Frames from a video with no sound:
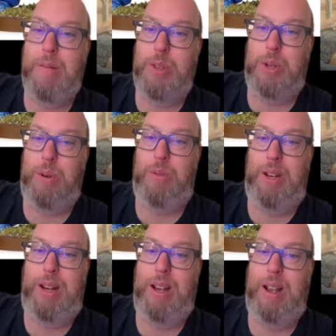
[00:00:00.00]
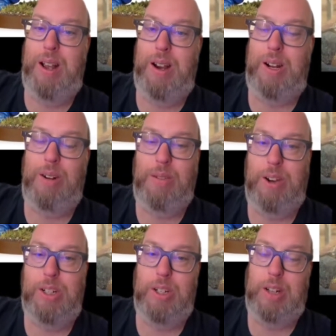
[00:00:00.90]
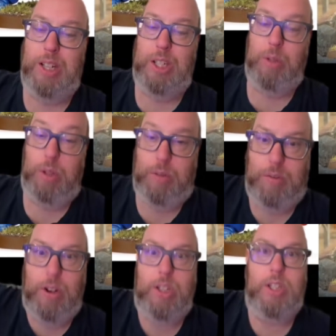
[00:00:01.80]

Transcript: to the current version, and actually all the versions